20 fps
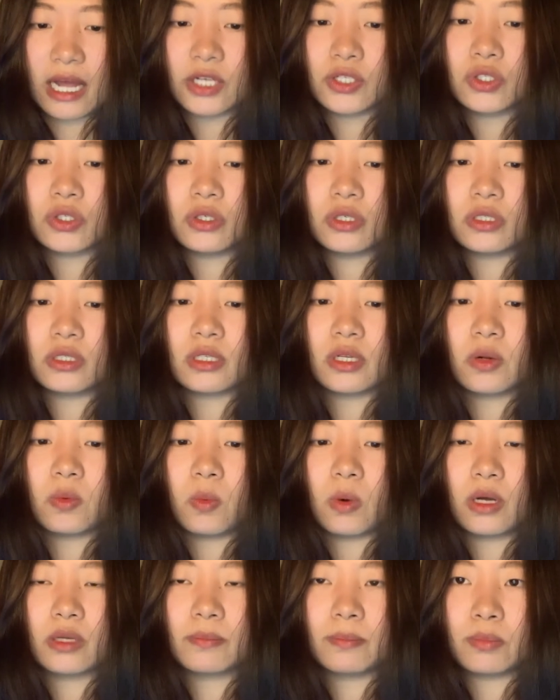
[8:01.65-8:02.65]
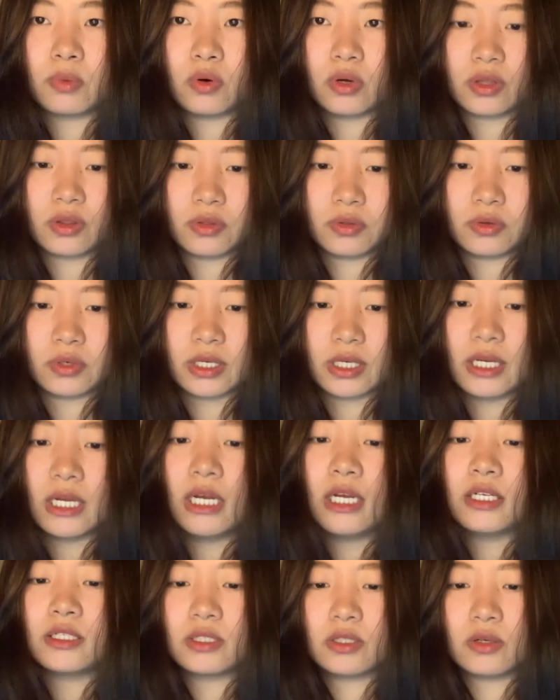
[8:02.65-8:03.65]
I chose the 1.3.
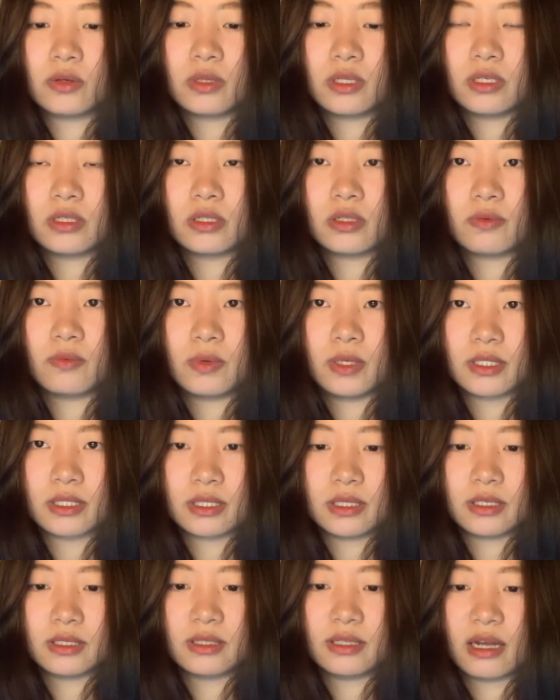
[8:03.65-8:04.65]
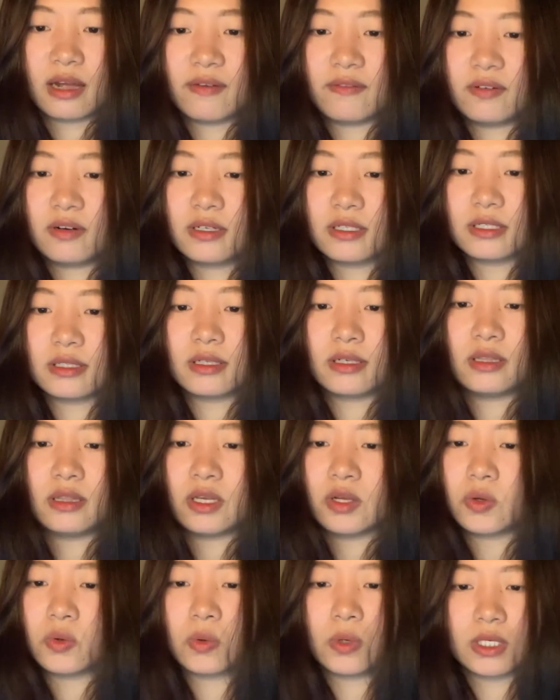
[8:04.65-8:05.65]
Students with the diverse the
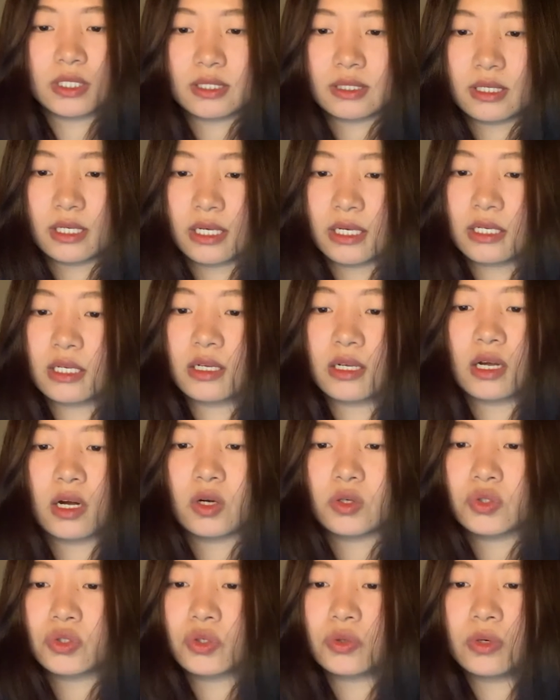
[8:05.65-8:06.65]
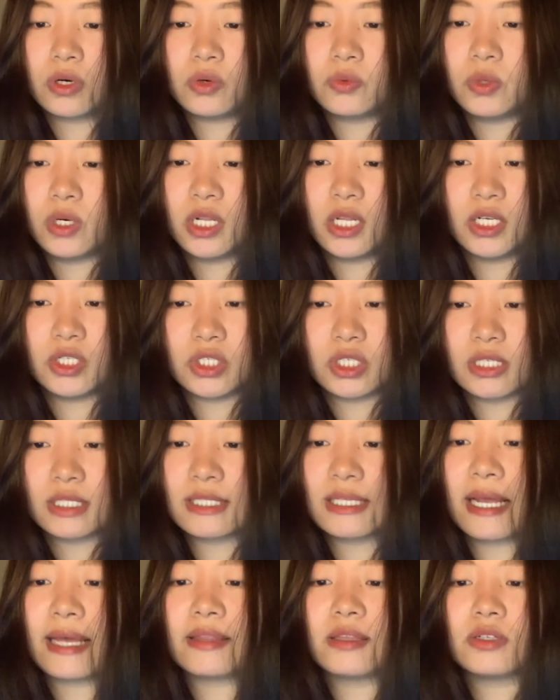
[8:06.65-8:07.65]
linguistic, cultural,
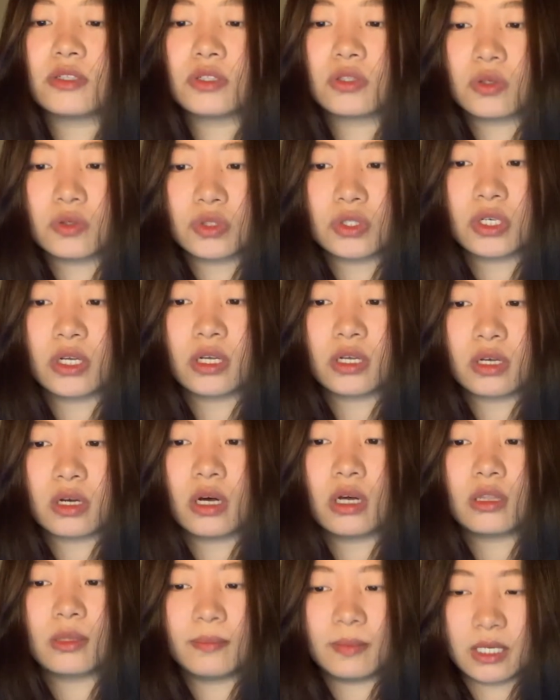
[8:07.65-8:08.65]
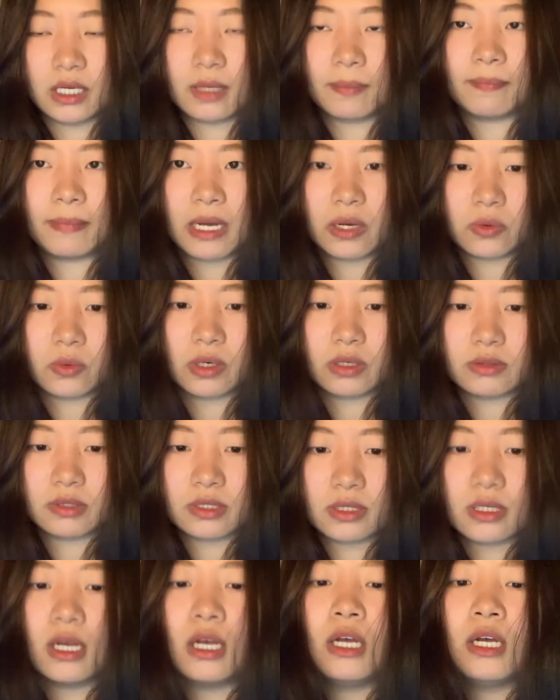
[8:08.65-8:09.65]
religious, and the socioeconomic
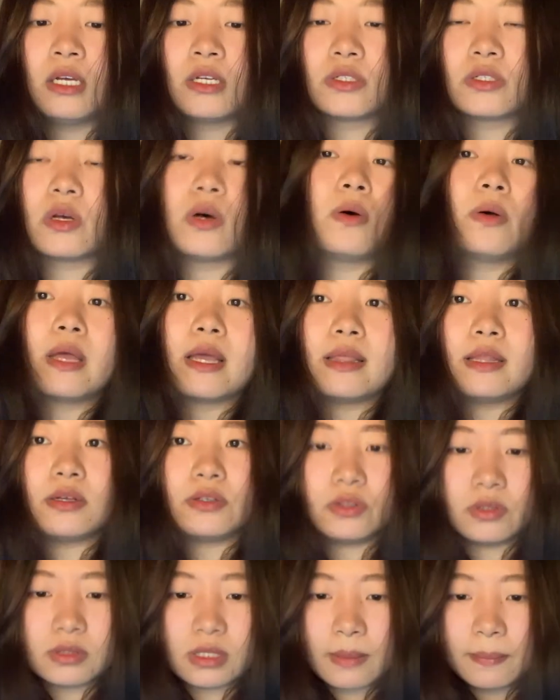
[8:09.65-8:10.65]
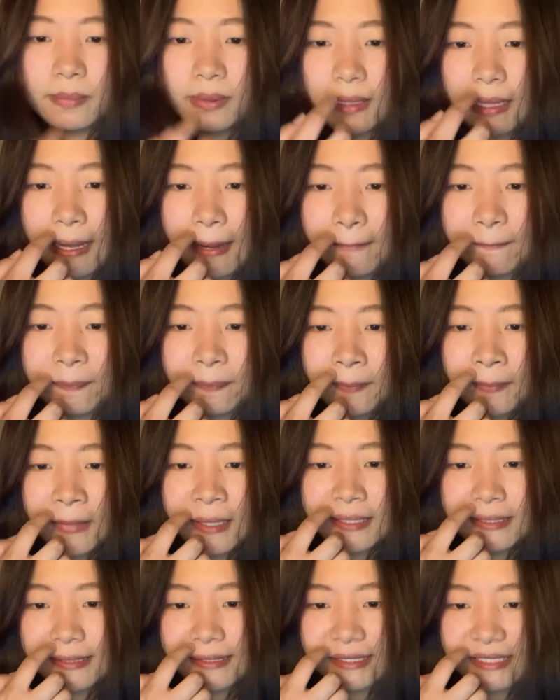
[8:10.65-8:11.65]
backgrounds. So in the unit plan
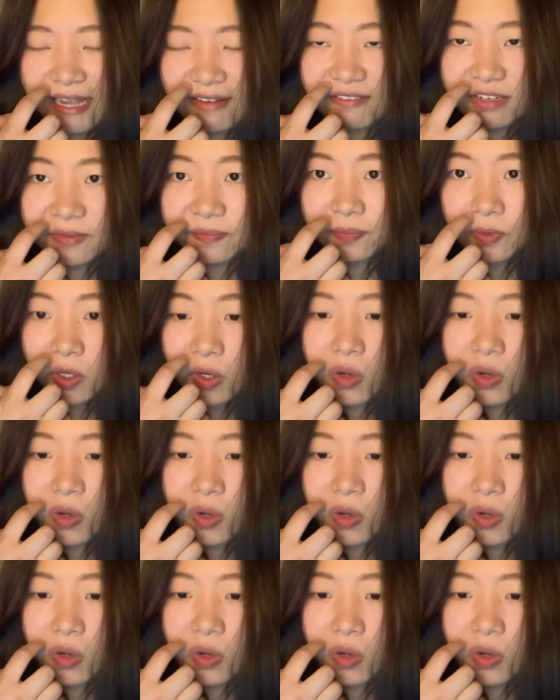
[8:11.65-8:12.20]
7,